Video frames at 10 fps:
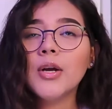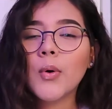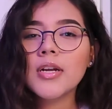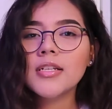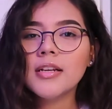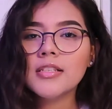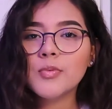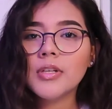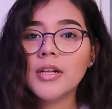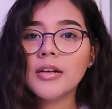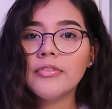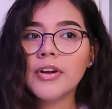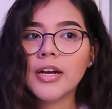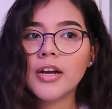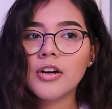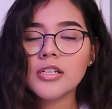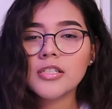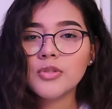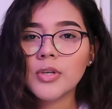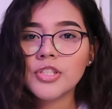quarantine has been like a very hard
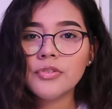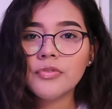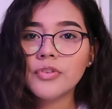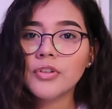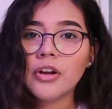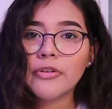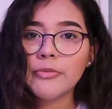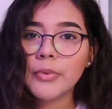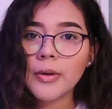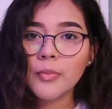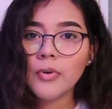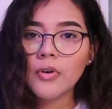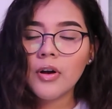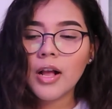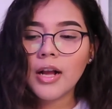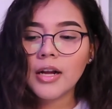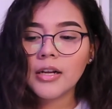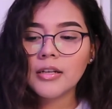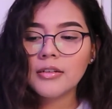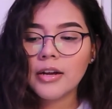situation for a lot of people,
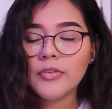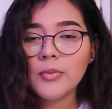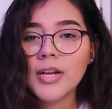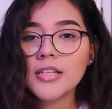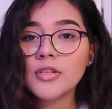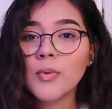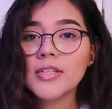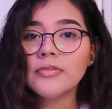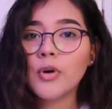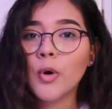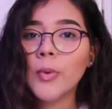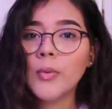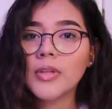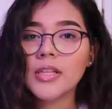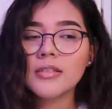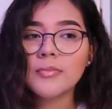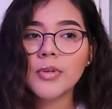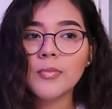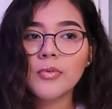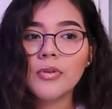and everyone has their ways of coping with it. Some
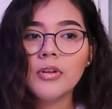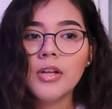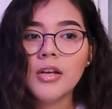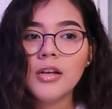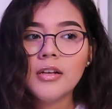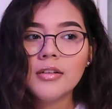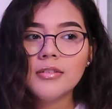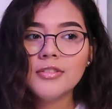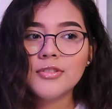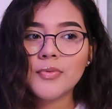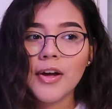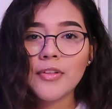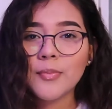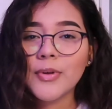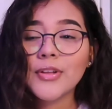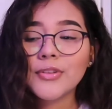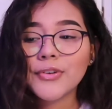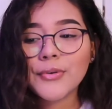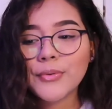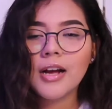people just rather be
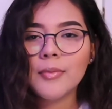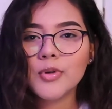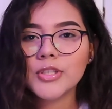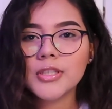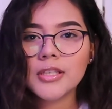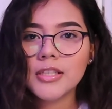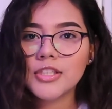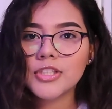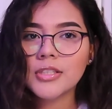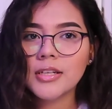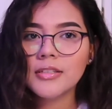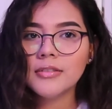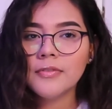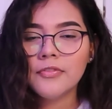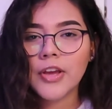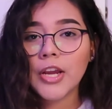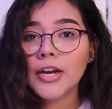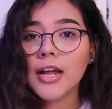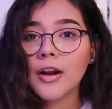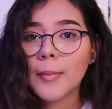alone. I personally just like to figure
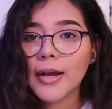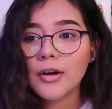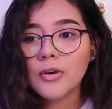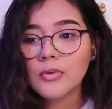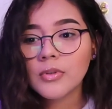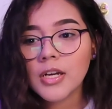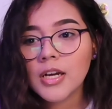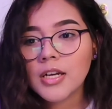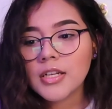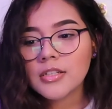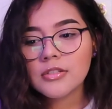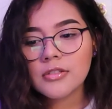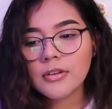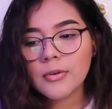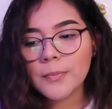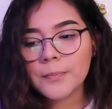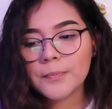it out on my own. So